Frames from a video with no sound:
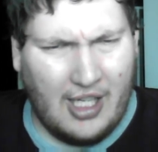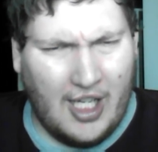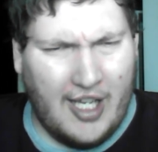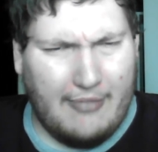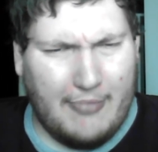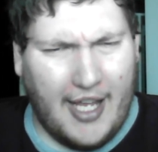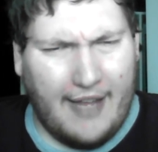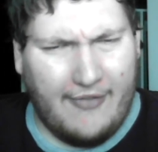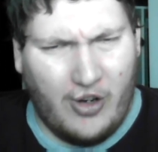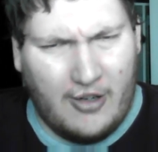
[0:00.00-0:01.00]

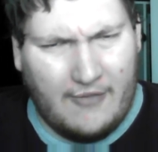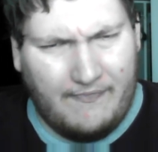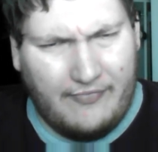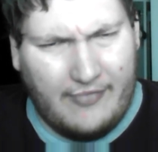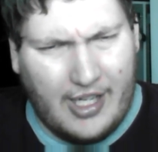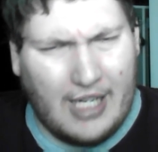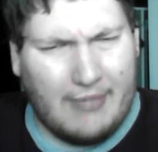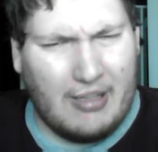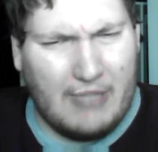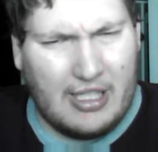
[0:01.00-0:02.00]
Behavior
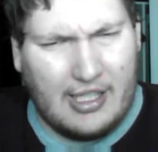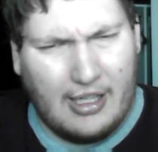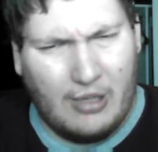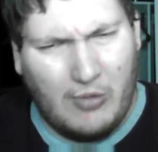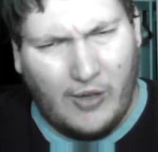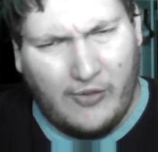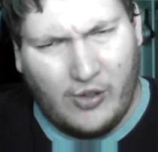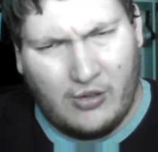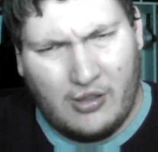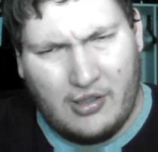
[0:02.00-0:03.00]
Optimistic and
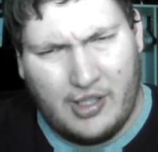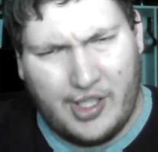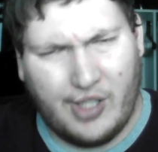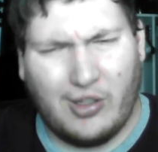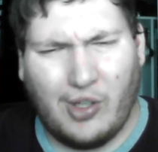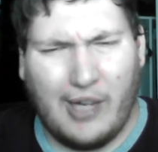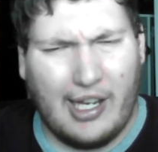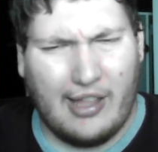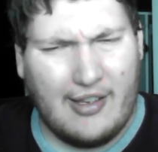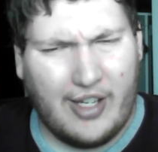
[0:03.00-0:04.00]
willful. She'll do
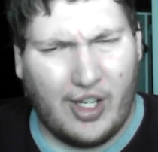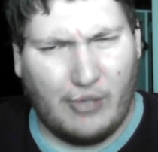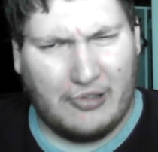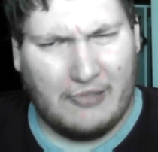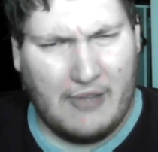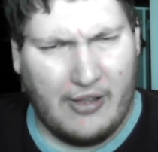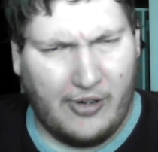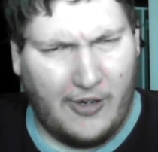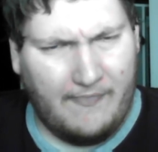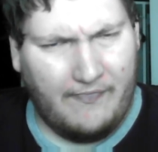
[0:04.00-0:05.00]
anything to help her mother.
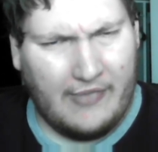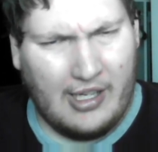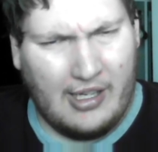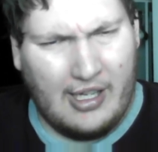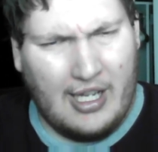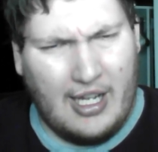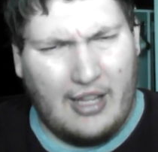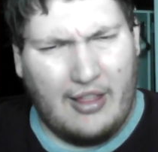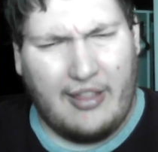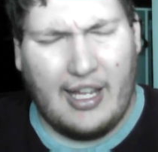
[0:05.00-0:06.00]

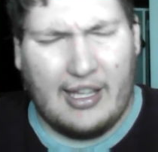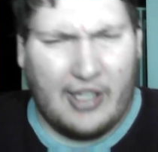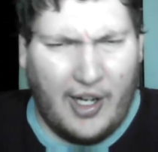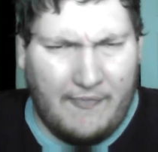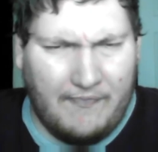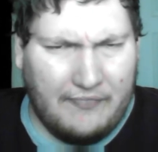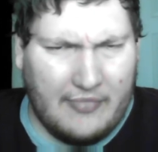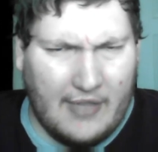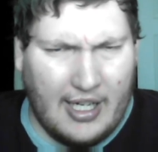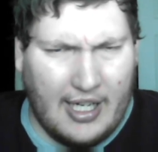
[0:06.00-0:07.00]
Lethality
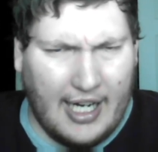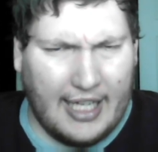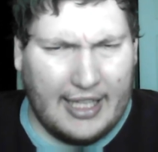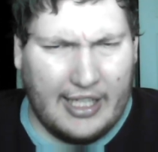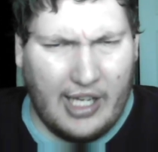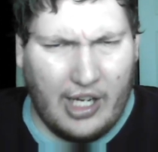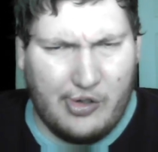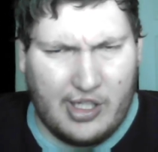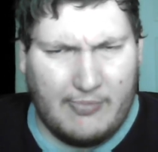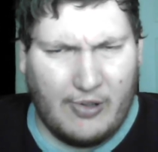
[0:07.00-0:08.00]
Highly
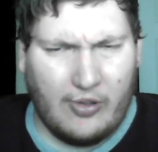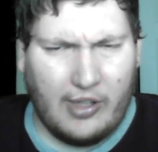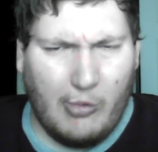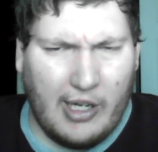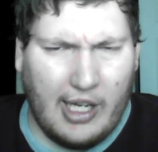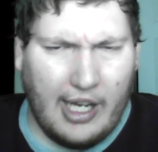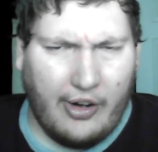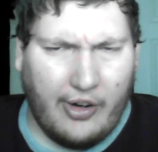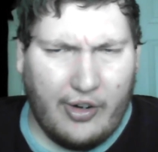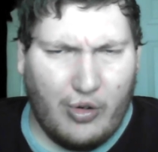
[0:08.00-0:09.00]
dangerous, but only when
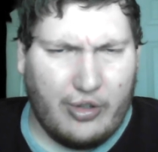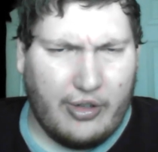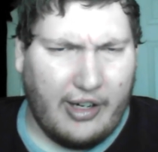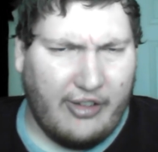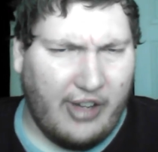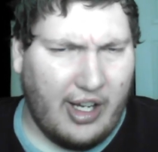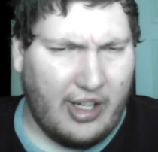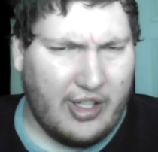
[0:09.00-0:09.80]
angered or during a fight.